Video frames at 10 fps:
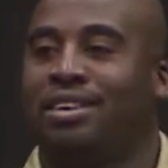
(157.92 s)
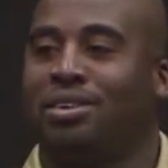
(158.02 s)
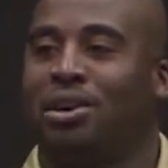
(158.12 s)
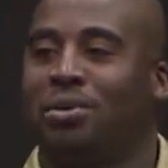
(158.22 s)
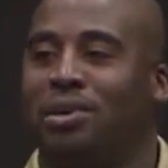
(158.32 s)

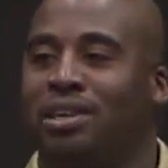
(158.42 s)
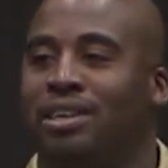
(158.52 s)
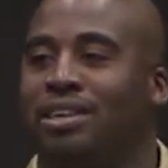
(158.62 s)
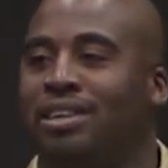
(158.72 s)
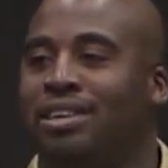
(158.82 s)
No one.
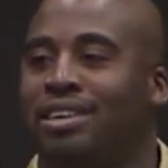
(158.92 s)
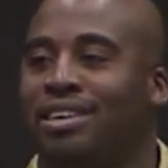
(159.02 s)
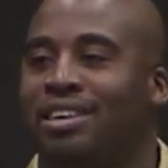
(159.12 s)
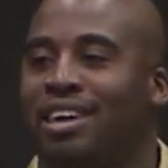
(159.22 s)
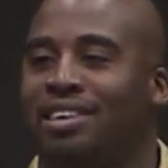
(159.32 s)

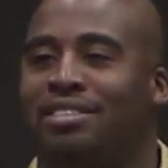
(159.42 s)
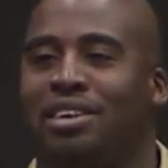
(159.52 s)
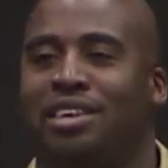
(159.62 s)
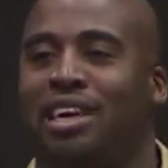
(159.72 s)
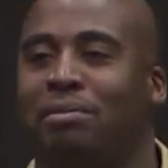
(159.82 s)
I
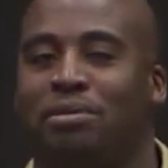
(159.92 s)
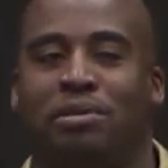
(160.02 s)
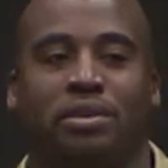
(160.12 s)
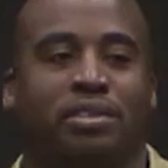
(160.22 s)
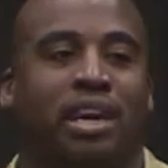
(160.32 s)
turned down my
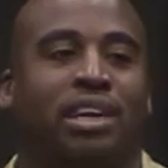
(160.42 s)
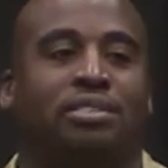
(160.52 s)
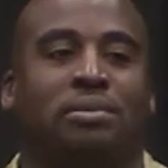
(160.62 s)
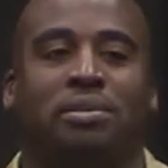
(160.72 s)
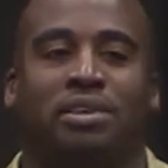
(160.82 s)
full
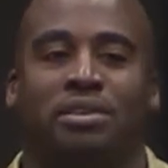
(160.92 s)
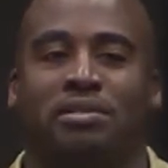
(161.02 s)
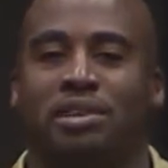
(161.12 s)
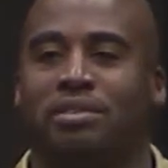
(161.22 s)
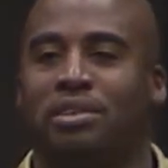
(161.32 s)
scholarship to the
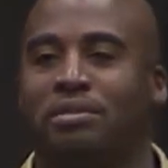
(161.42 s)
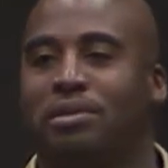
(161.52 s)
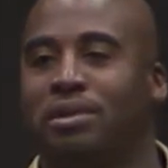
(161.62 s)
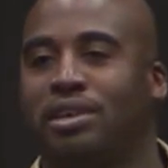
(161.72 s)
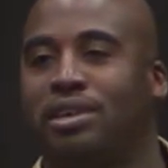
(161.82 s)
University of
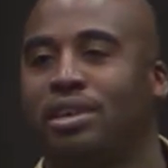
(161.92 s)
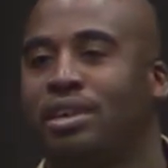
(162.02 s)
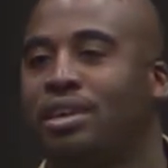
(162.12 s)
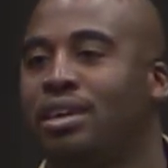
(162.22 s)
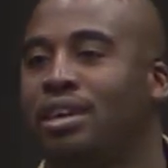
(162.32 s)
Florida.
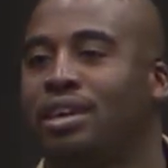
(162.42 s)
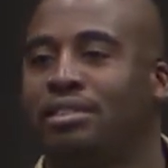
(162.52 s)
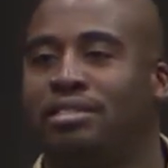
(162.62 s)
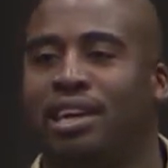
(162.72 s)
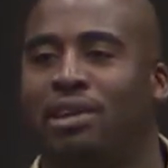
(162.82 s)
And I
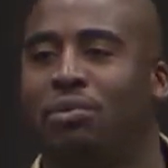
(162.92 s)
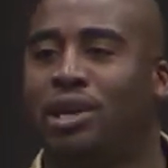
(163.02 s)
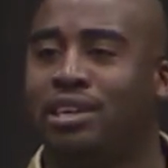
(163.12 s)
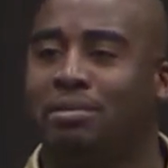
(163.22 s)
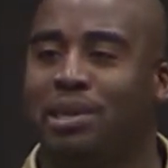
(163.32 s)
said I
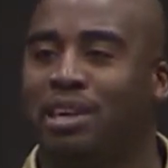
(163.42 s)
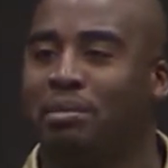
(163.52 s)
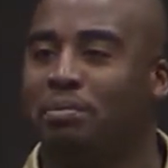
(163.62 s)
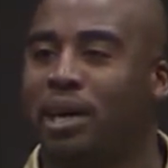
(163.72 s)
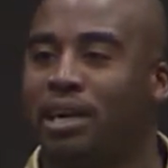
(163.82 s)
wanted to become
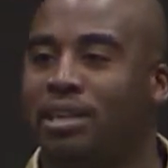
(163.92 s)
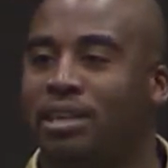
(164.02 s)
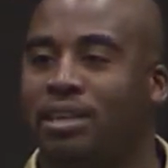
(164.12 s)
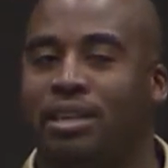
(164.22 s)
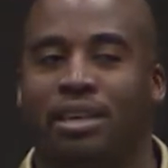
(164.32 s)
a pilot.
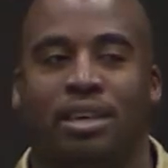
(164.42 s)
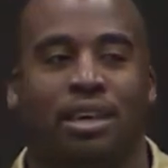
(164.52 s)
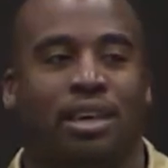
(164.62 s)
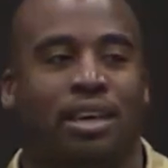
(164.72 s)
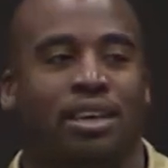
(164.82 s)

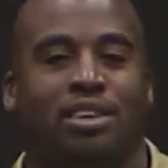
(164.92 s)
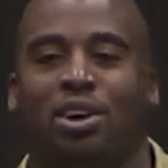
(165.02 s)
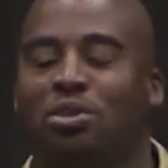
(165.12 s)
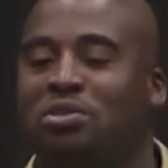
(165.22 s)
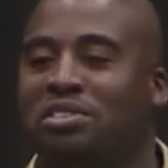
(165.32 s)
Uh,
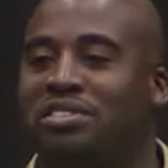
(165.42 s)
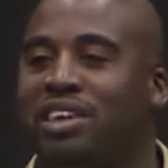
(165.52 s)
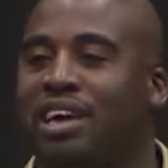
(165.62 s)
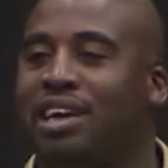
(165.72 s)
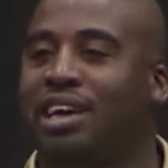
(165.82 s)
coaches
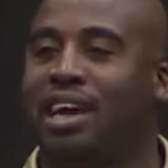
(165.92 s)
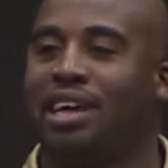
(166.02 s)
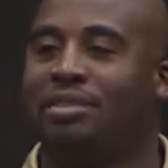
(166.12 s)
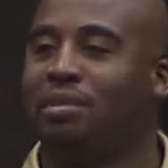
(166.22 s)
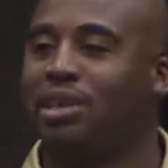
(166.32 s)
thought I had
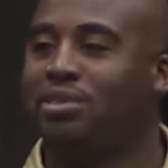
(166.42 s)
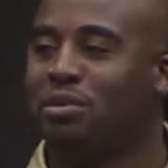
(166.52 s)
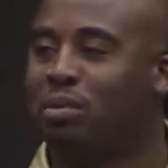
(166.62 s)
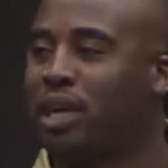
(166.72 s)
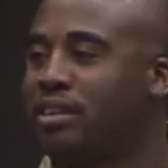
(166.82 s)
a mental
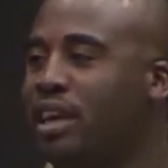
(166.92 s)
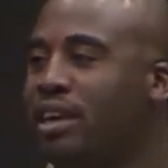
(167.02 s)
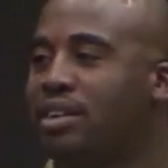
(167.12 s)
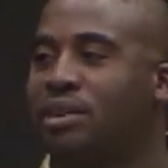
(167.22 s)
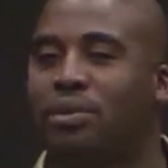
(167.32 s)

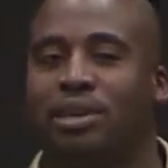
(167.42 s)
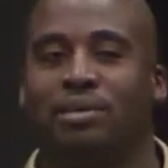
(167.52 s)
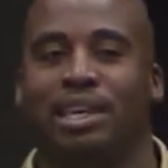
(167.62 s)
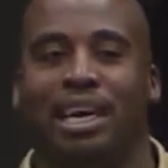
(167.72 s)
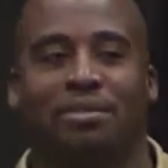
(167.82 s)
breakdown. They wanted
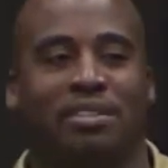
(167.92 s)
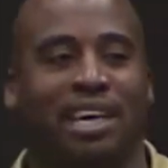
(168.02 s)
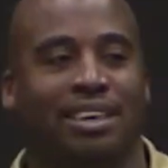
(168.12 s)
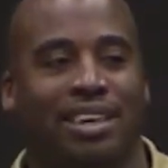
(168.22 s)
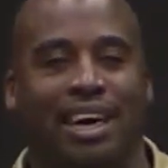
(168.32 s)
me to have
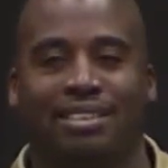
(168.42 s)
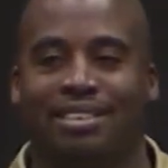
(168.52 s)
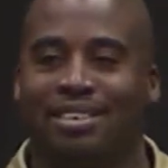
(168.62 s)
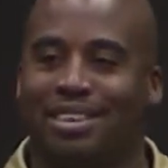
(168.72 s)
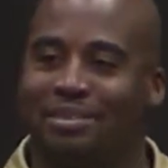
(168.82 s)

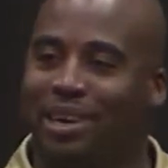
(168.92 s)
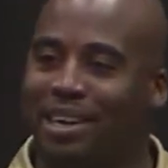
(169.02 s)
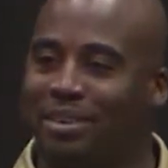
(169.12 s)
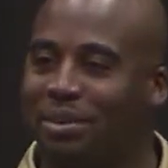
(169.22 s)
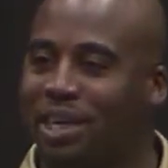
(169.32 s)
psychological
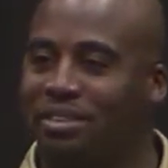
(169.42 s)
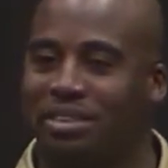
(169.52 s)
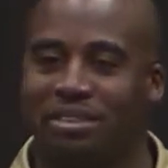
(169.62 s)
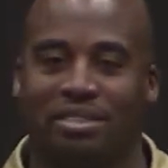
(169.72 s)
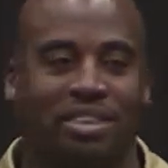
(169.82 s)

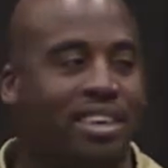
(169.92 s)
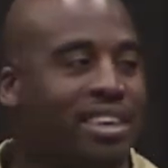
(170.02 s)
evaluations.